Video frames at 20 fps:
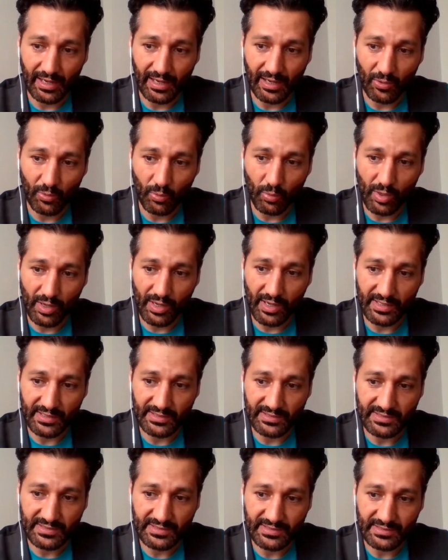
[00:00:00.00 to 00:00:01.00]

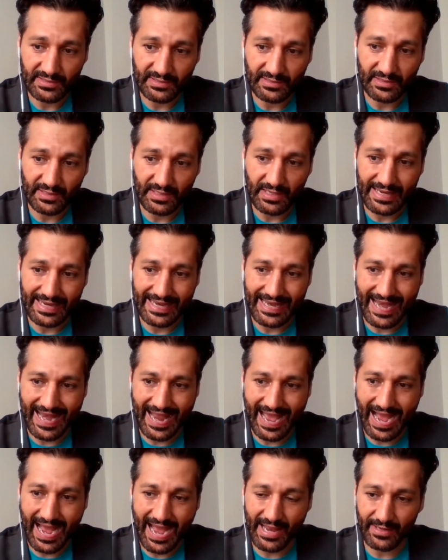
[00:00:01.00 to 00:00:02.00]
was
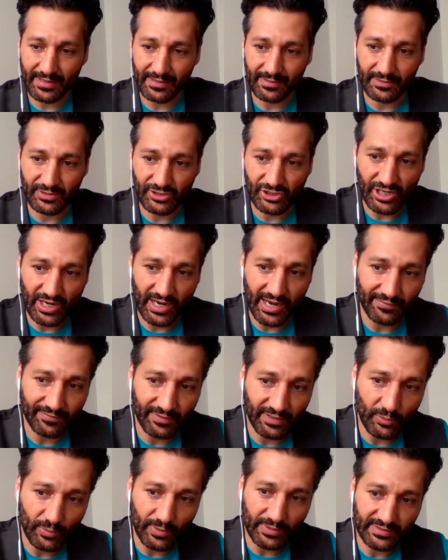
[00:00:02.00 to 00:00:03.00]
not
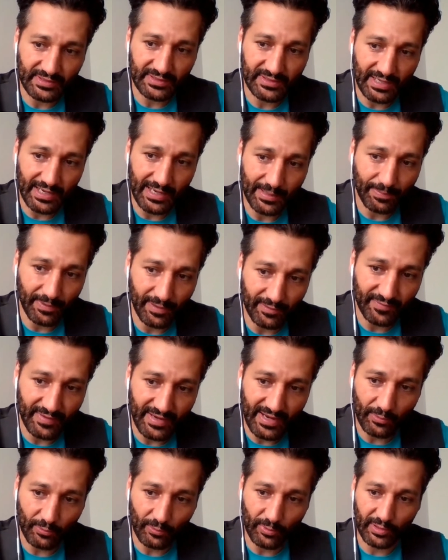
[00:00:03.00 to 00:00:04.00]
jiving with the type of
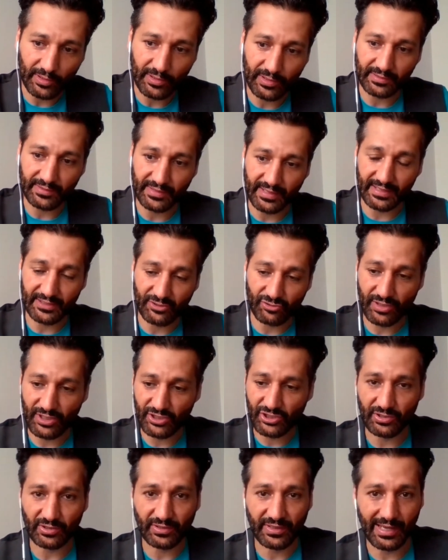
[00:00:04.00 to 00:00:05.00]
network that a
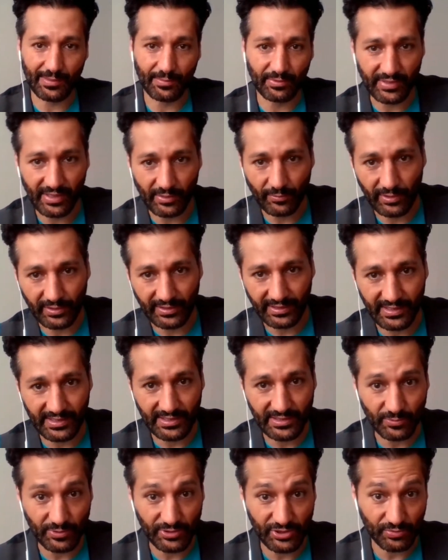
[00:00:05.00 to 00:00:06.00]
traditional cable network
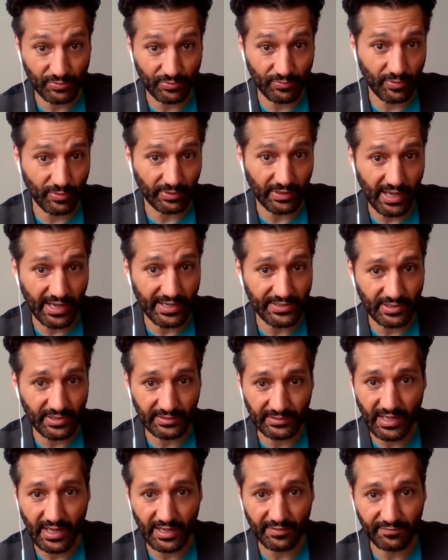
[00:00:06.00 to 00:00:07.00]
is, which relies on
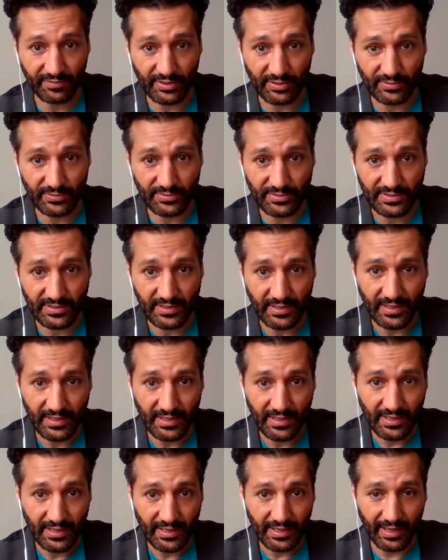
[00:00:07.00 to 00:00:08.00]
live views
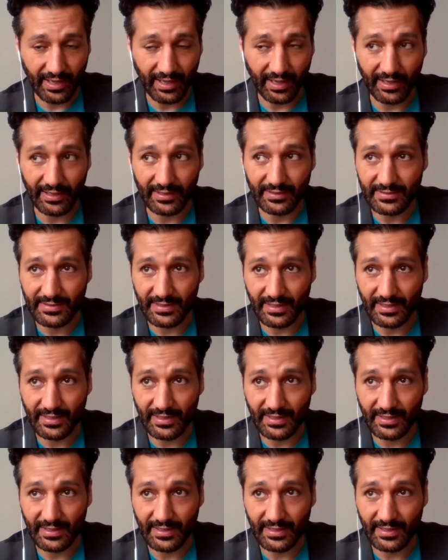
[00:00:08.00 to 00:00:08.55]
and